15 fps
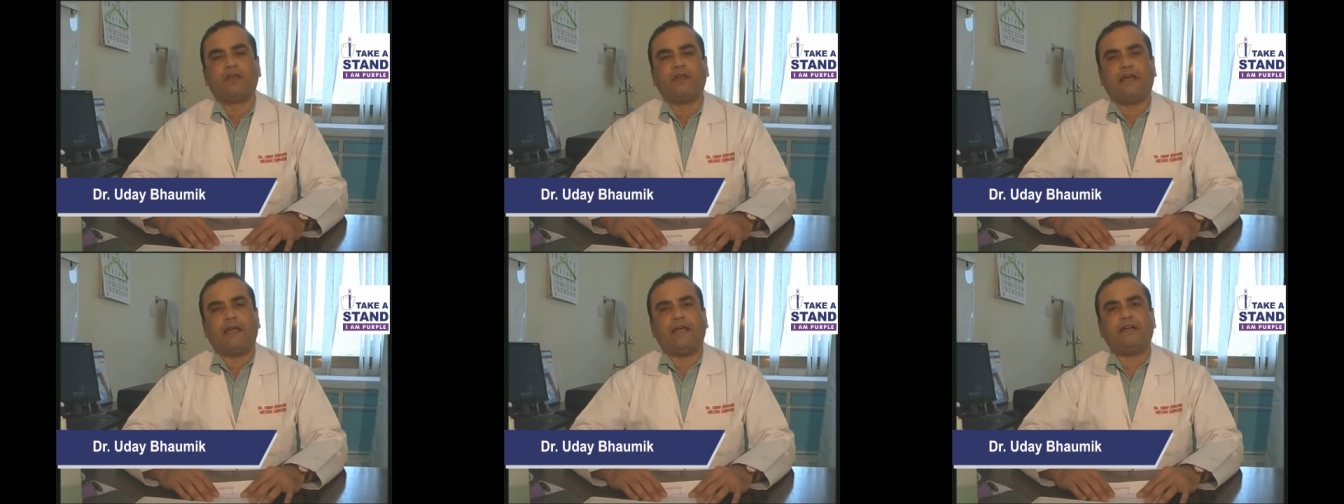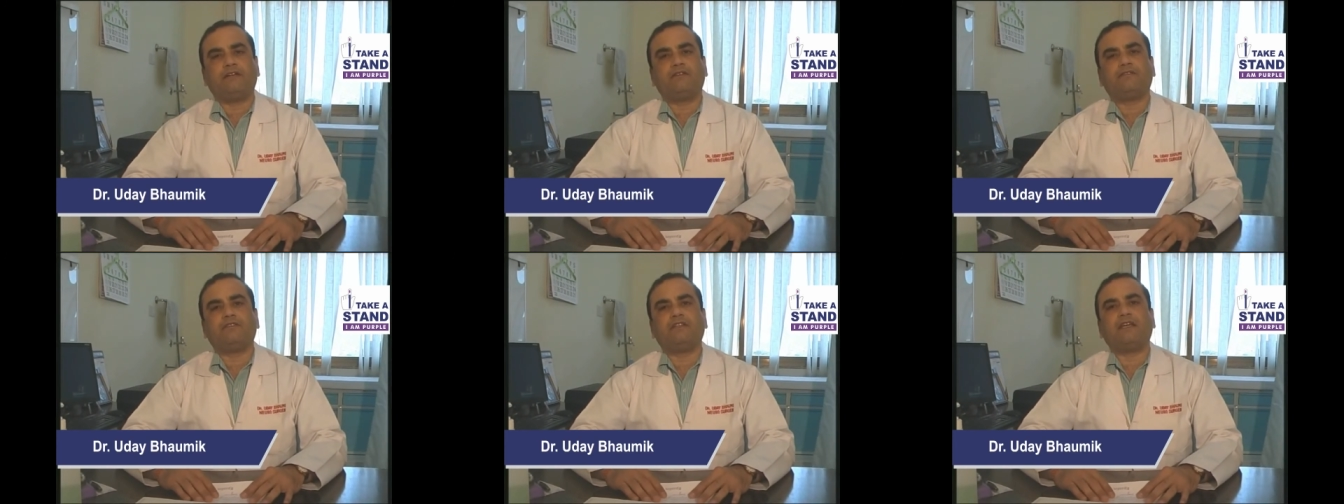
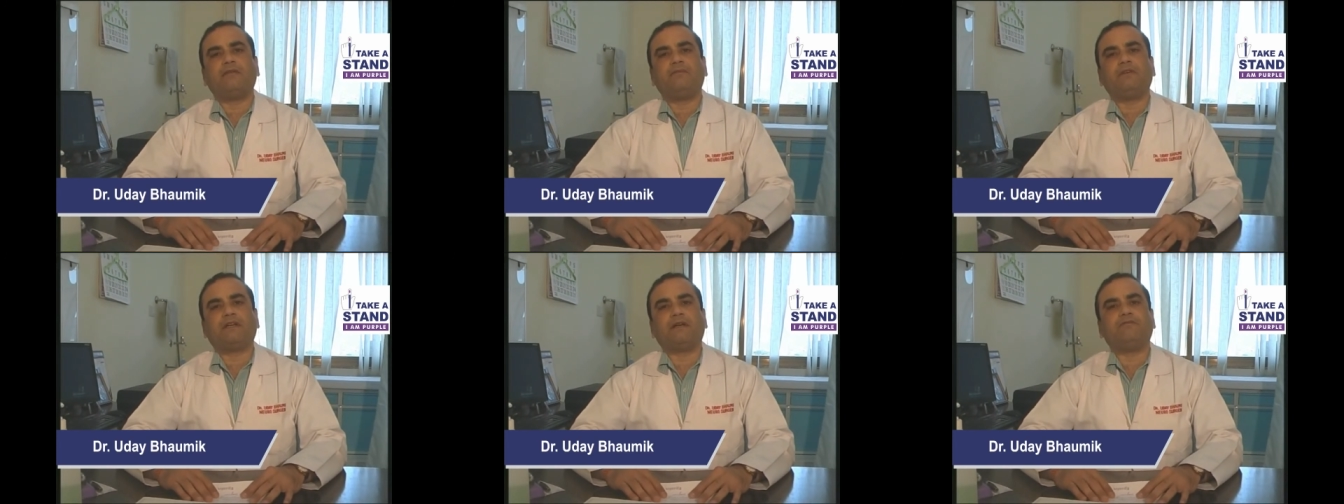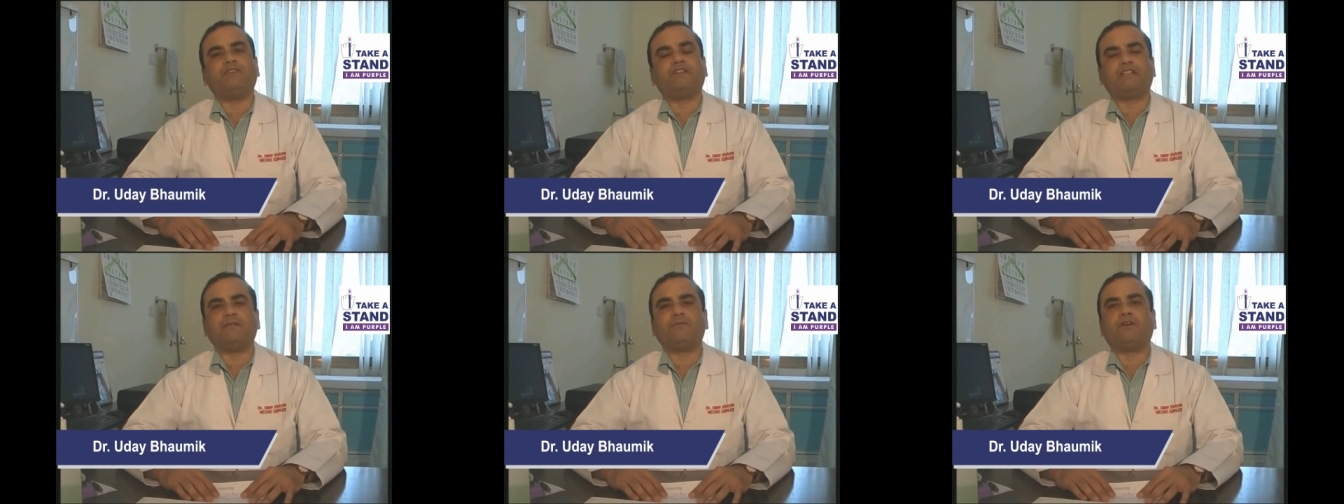and they become
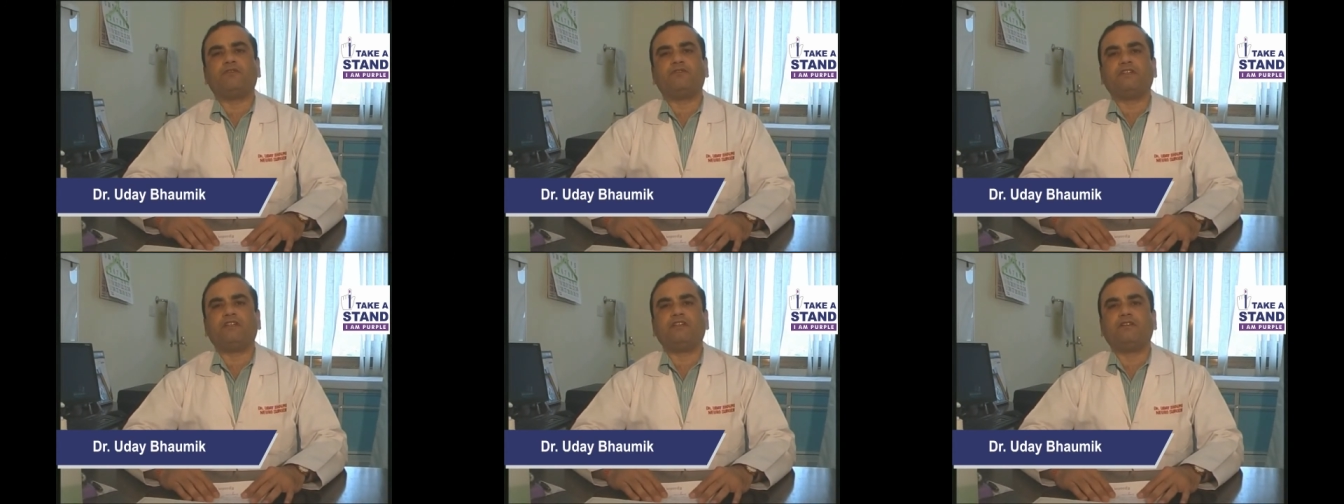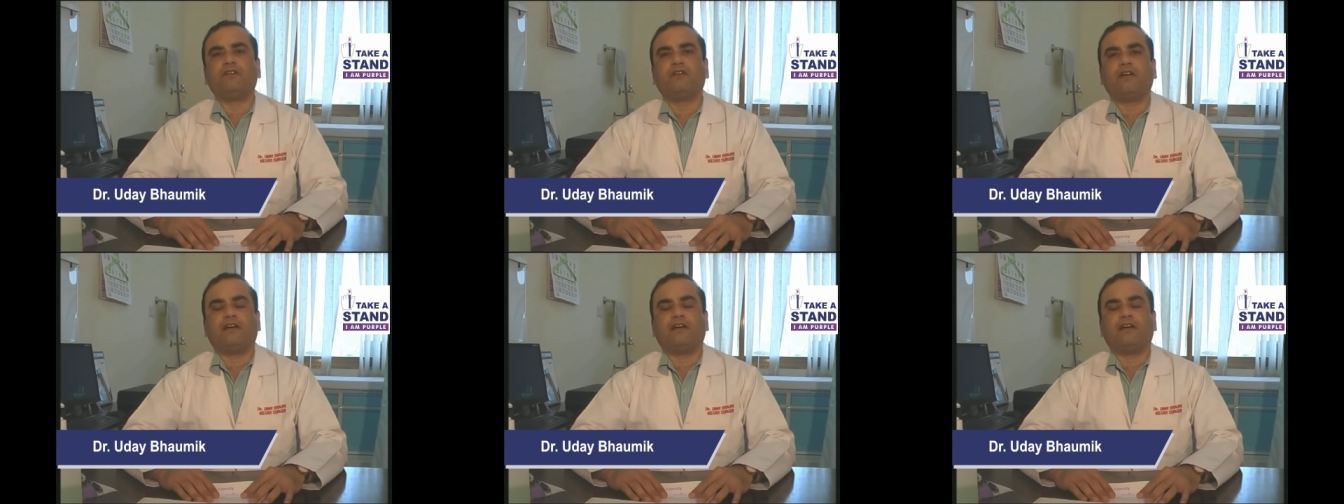victim of the